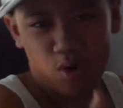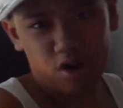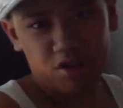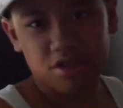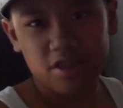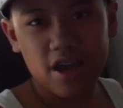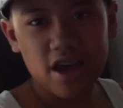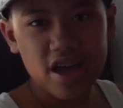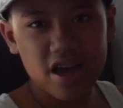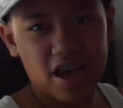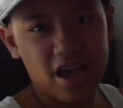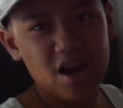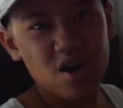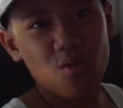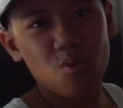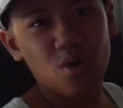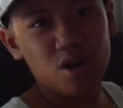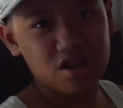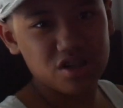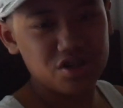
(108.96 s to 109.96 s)
want that. I
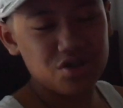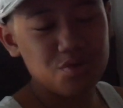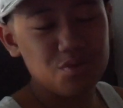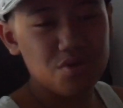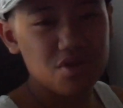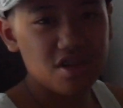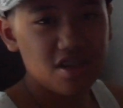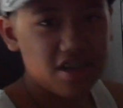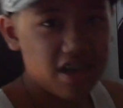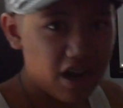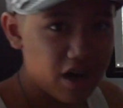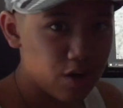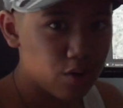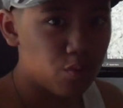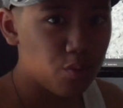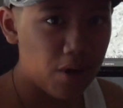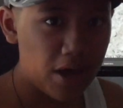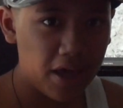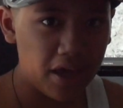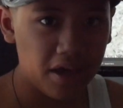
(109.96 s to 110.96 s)
don't want to scare
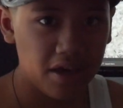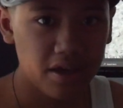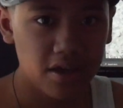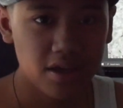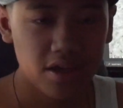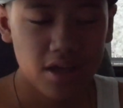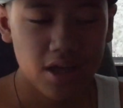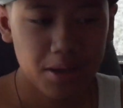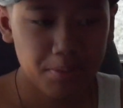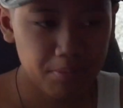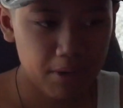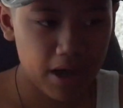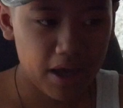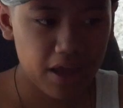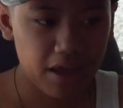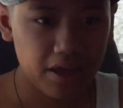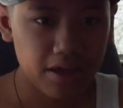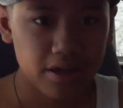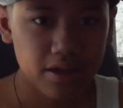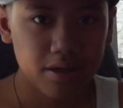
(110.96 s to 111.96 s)
away
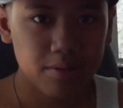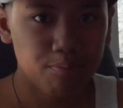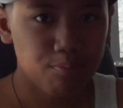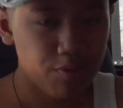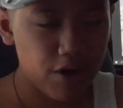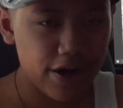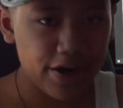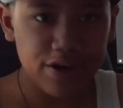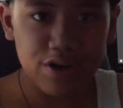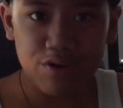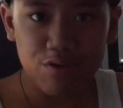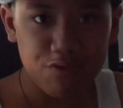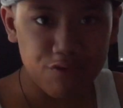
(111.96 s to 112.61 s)
my brand new